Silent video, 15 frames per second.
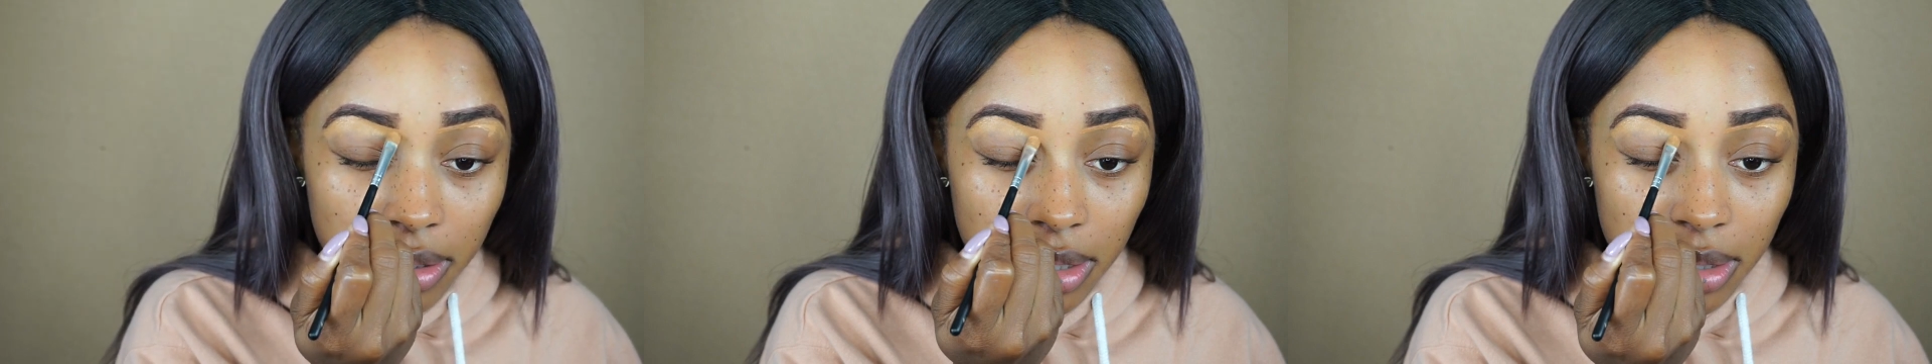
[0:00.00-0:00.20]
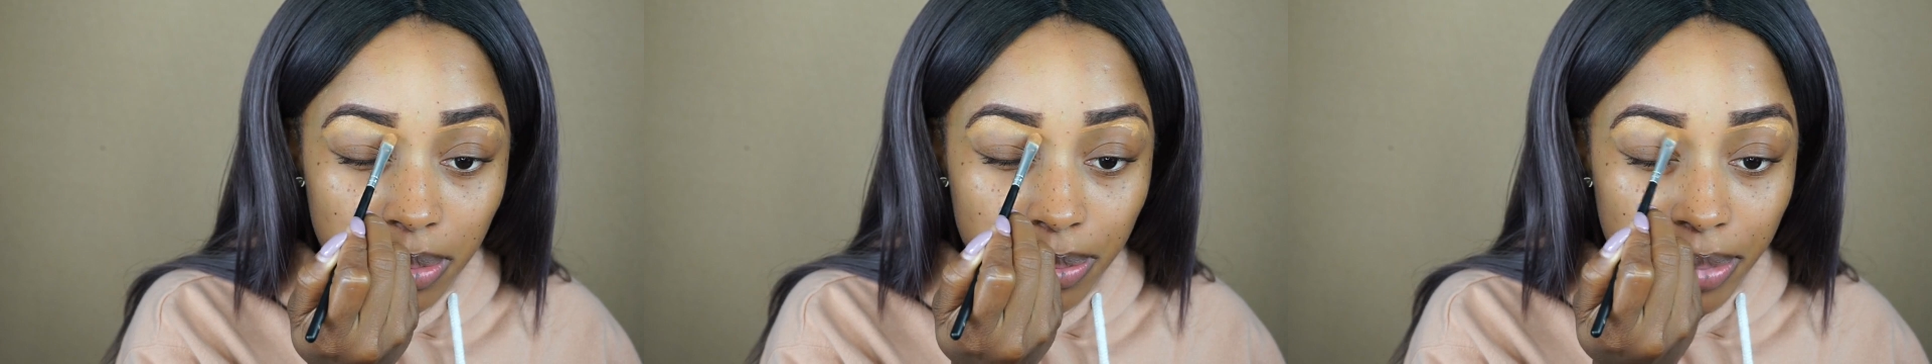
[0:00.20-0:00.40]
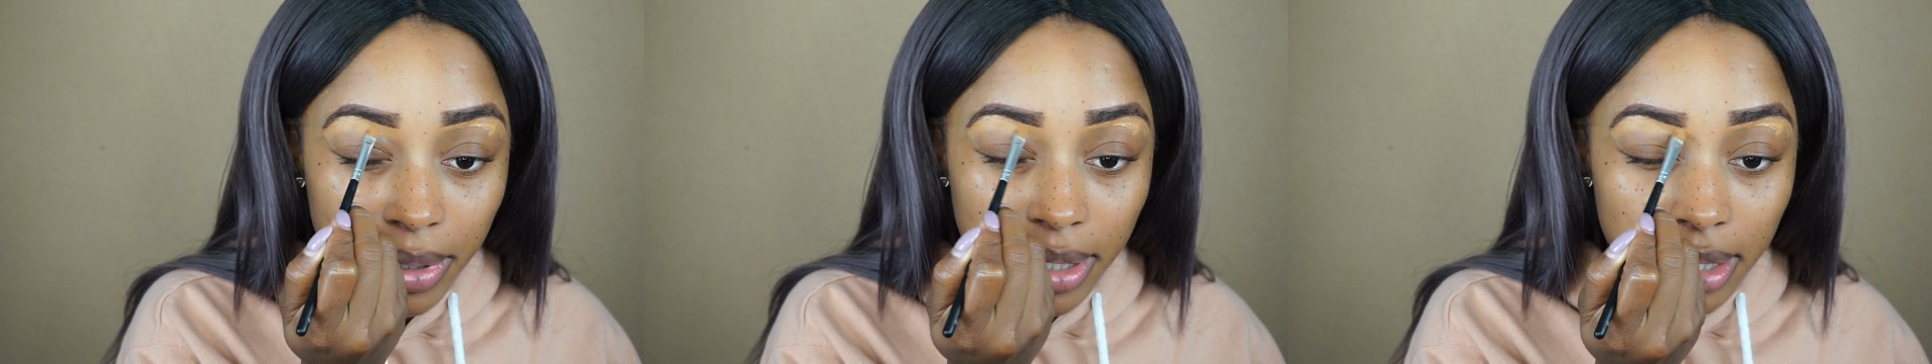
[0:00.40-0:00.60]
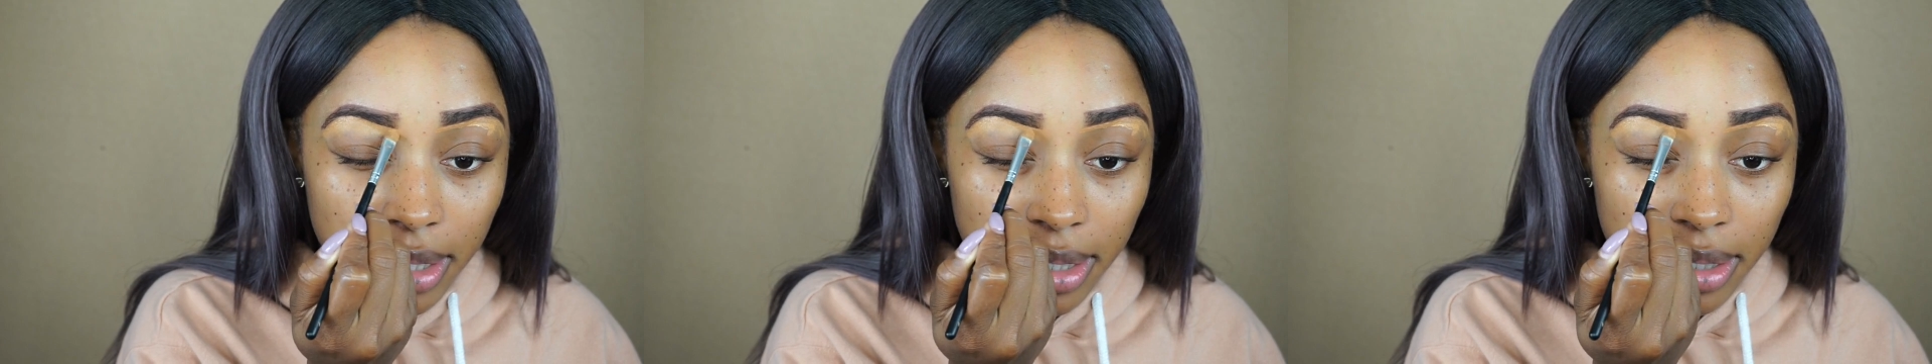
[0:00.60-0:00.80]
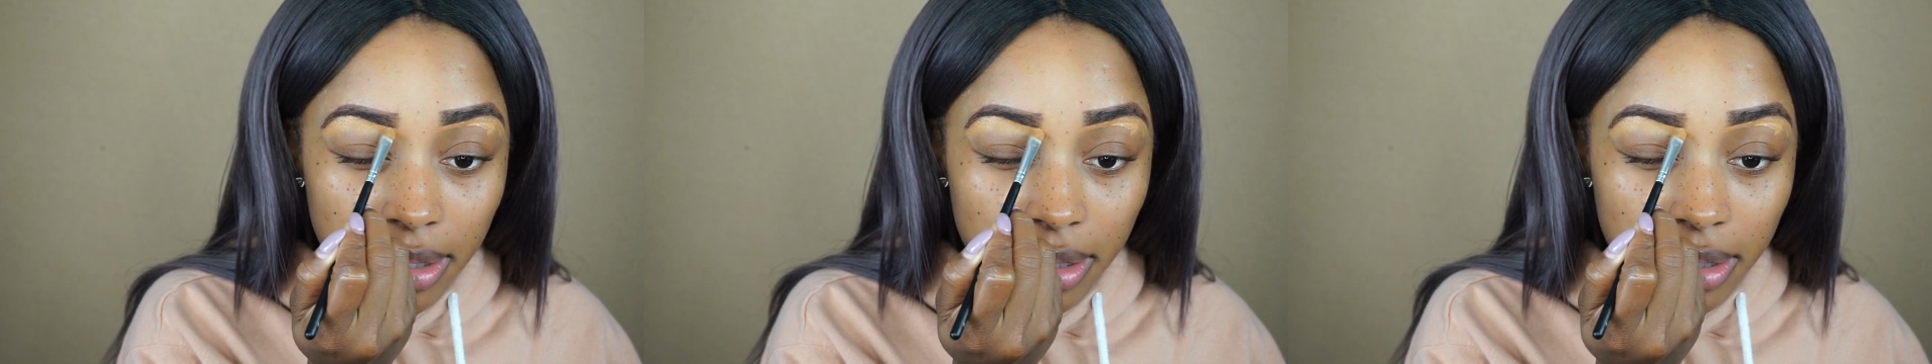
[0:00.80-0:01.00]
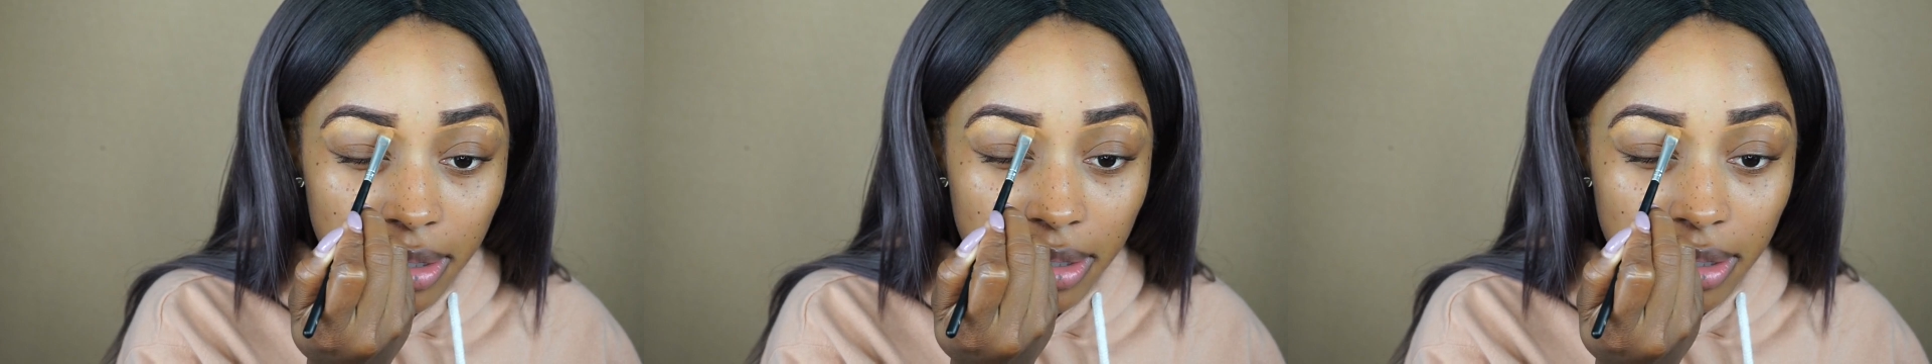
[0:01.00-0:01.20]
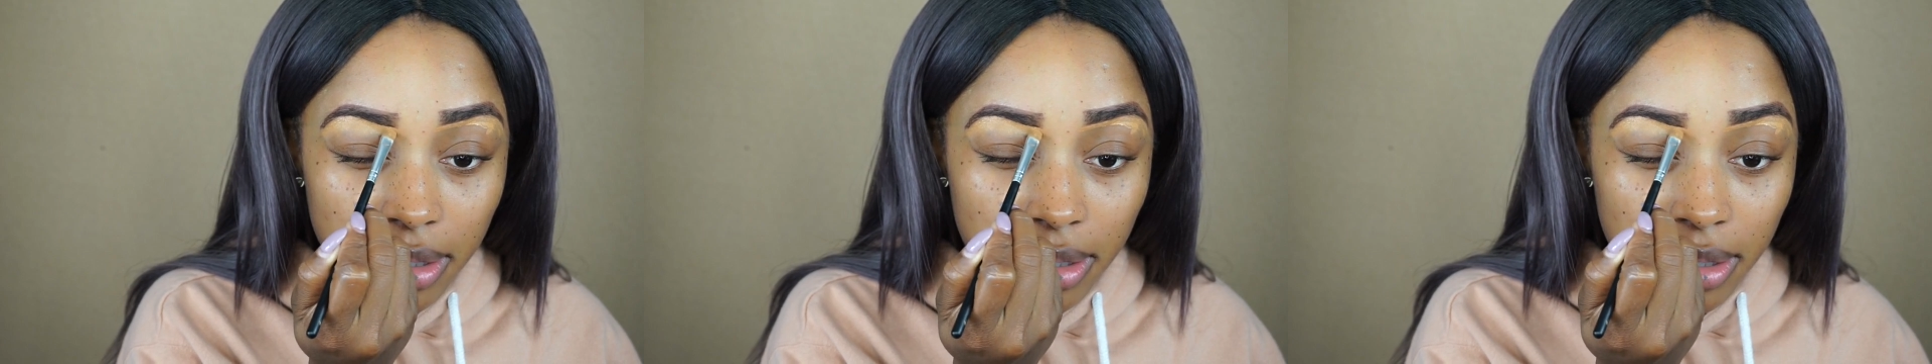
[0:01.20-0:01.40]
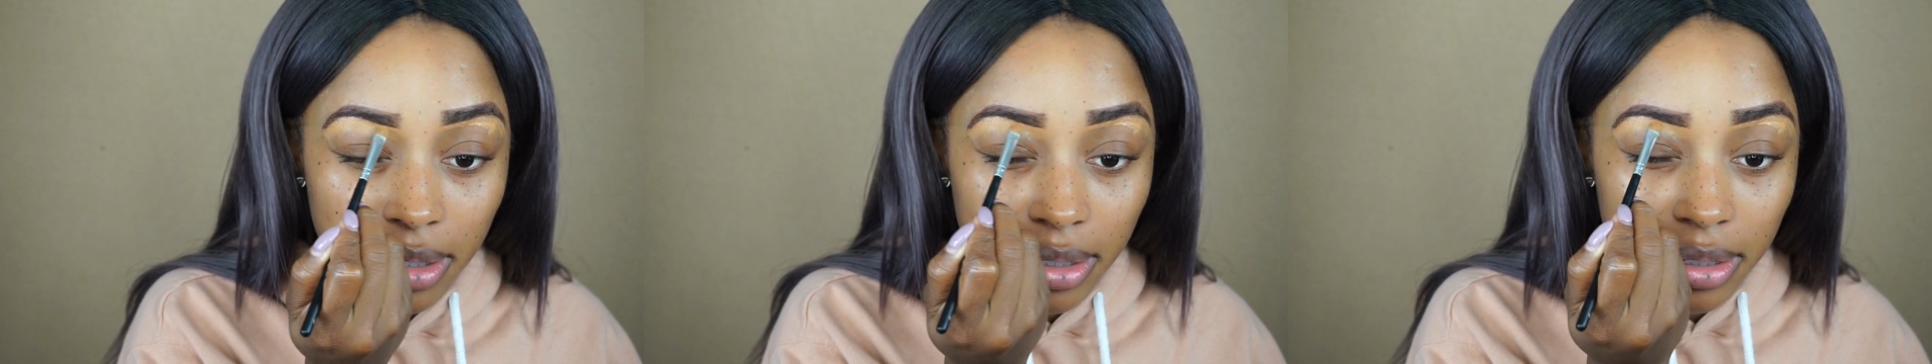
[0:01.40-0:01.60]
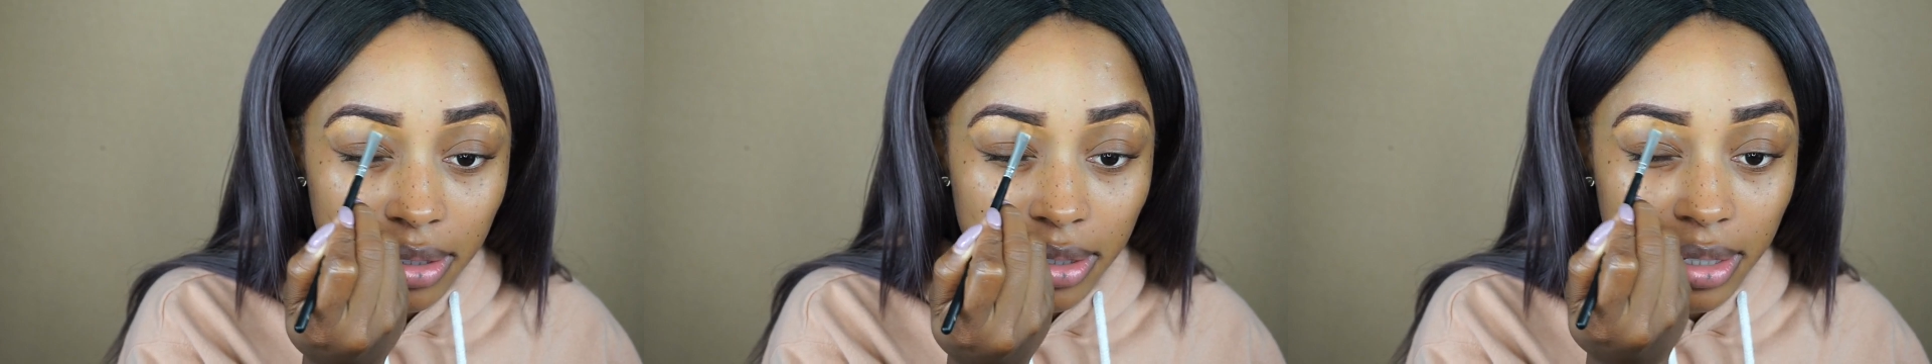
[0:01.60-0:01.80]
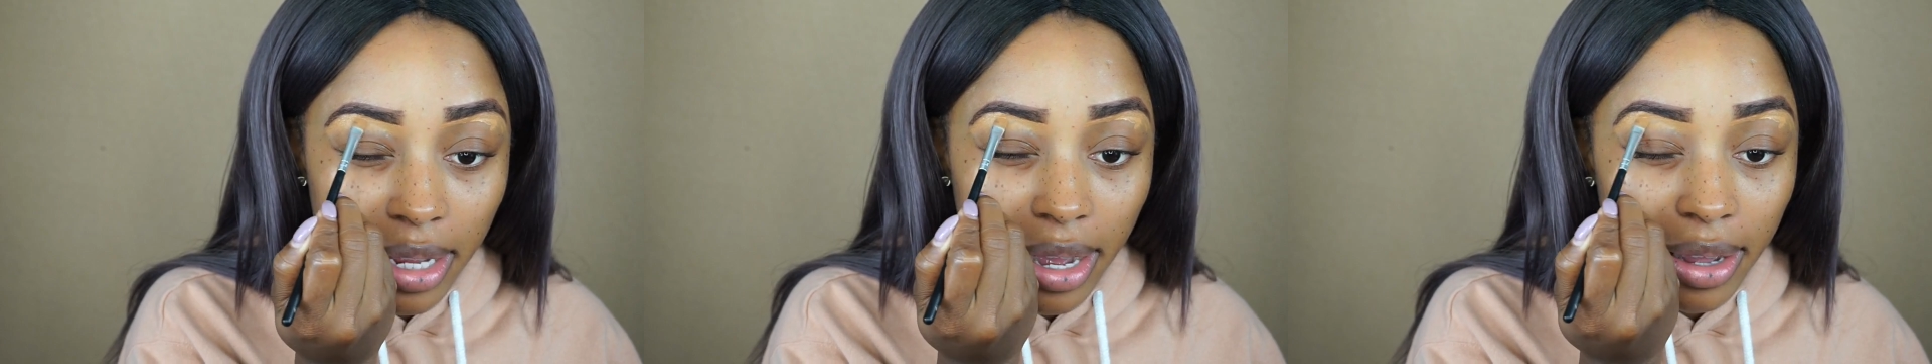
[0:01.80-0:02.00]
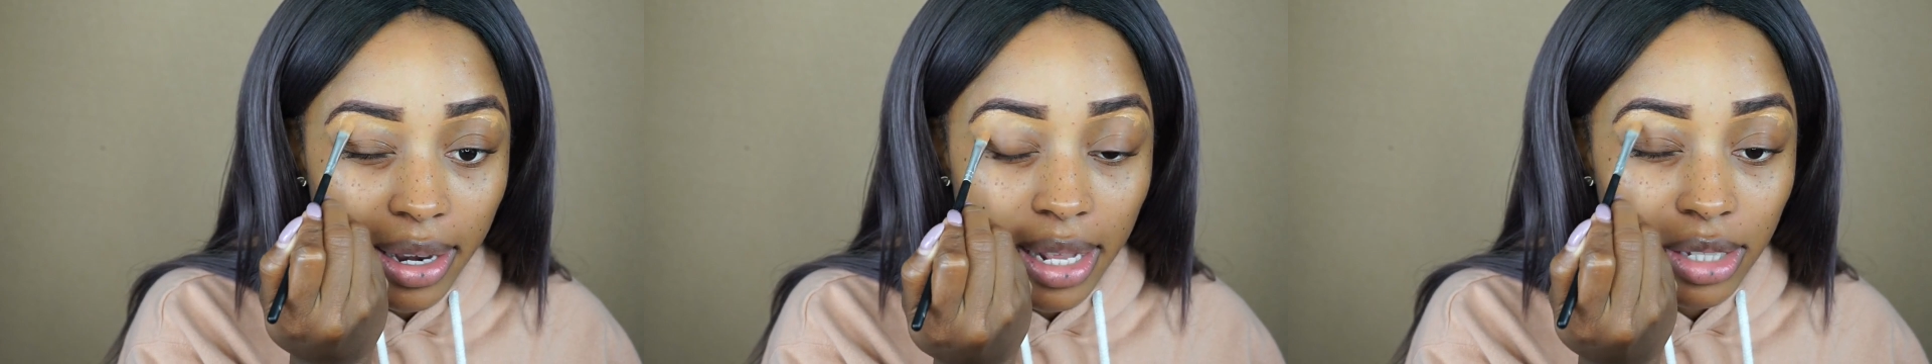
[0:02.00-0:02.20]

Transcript: Just bring it down.